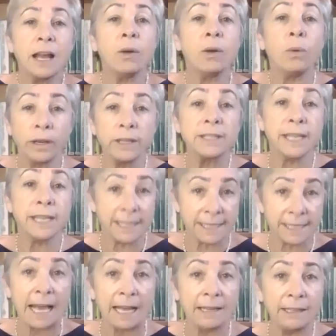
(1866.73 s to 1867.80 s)
I want to say,
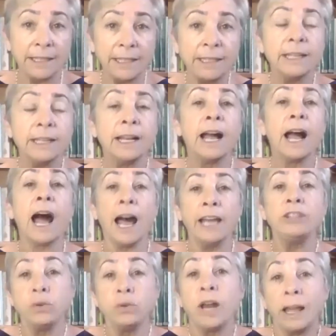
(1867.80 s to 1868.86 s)
sadly, I
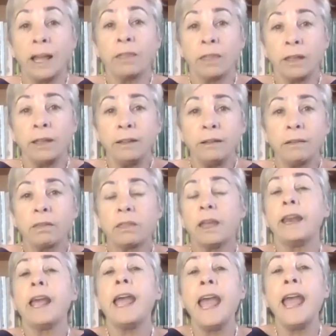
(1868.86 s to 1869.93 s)
do not think
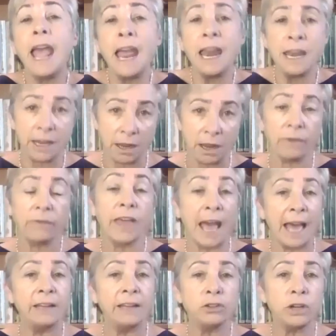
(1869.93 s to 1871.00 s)
that any of
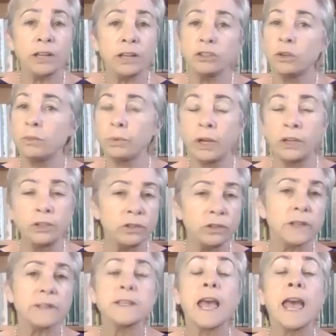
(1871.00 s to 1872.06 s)
that international pressure
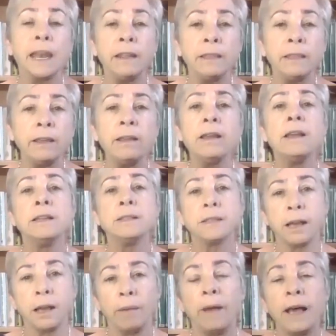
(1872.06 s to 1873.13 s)
does anything to
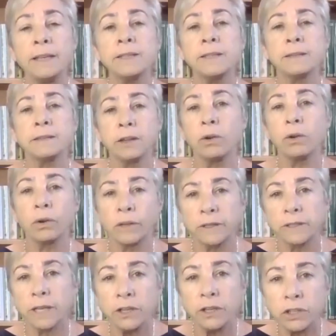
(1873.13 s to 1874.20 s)
Hamas, the terror
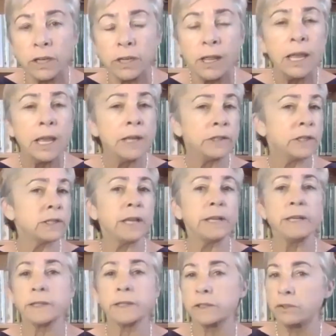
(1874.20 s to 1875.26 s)
organization, just like
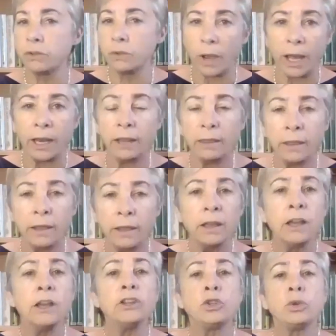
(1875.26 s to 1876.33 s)
it doesn't do anything
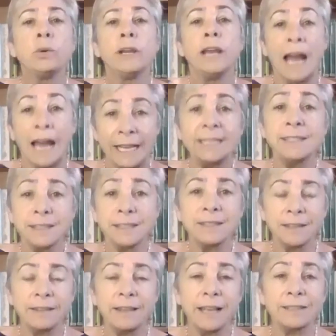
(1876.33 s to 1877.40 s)
to an ISIS
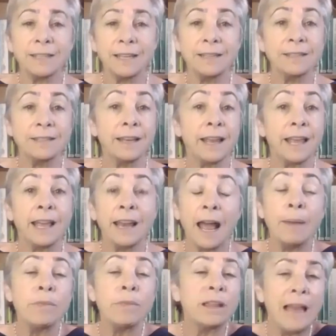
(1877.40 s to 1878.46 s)
in that sense. And
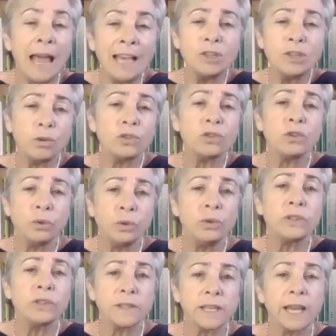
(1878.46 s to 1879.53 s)
I'm the last person who
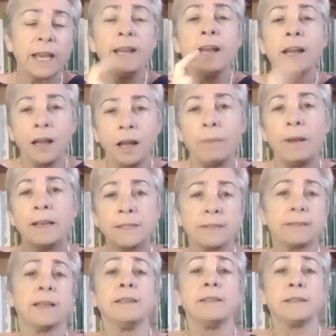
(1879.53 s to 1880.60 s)
used to say Hamas
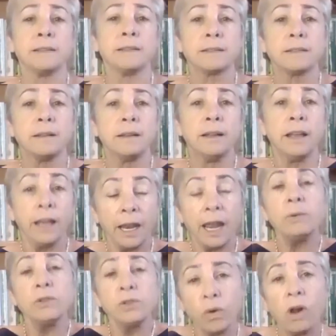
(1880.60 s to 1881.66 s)
is ISIS. And I
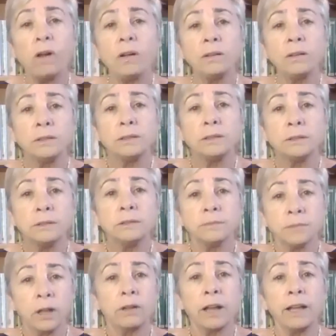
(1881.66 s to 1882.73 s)
was wrong.
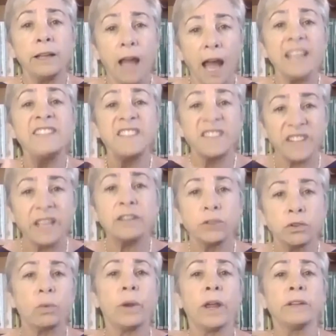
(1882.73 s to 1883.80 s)
Okay, I stand
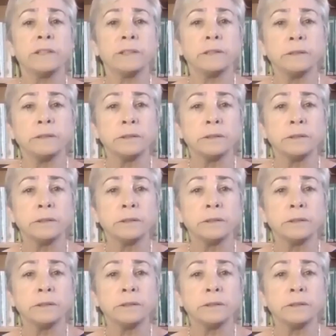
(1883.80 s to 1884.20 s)
corrected.